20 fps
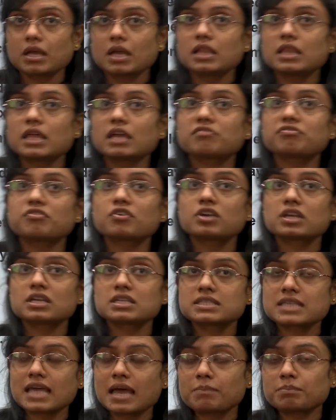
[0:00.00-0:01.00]
Like for
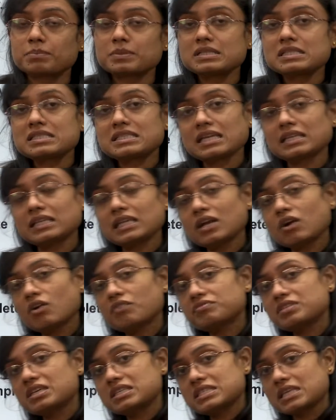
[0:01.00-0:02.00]
example, setting
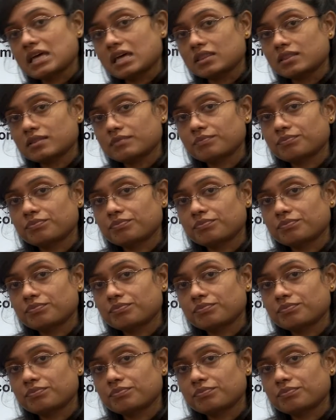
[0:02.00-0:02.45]
of the sun,